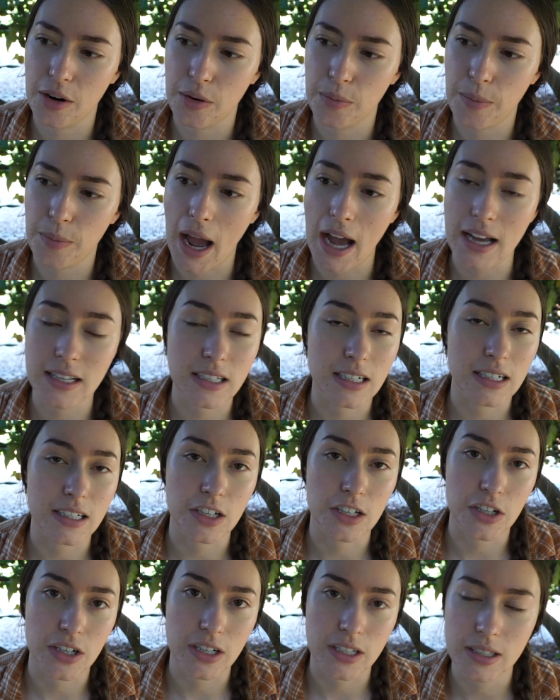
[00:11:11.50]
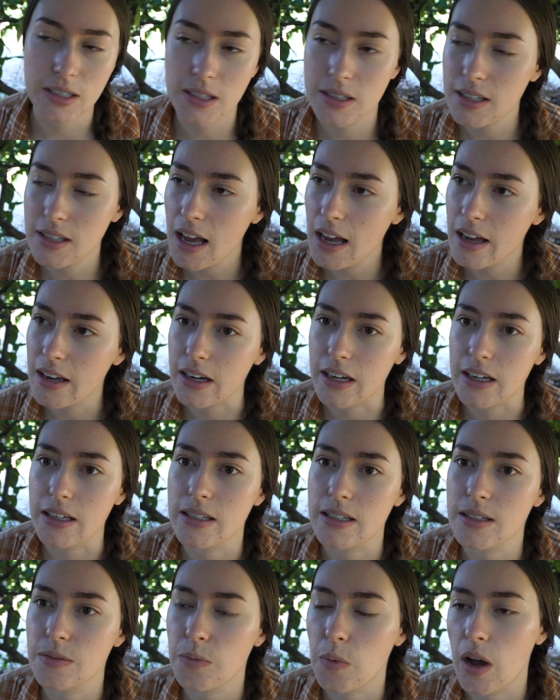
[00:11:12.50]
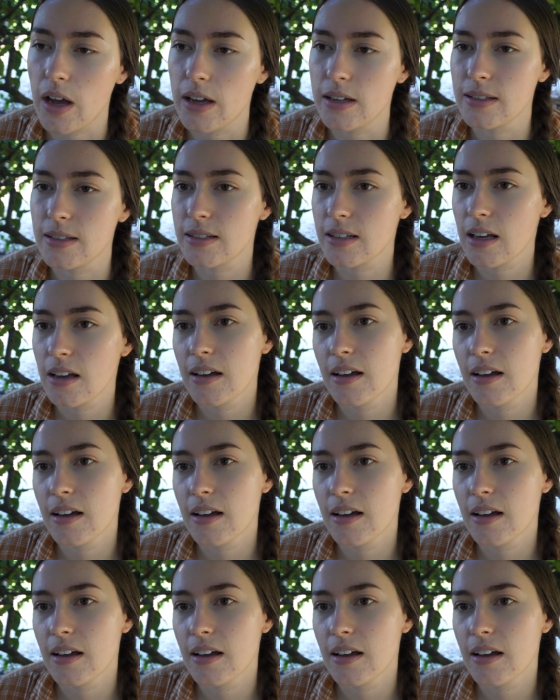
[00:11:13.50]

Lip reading: past indigenous societies, was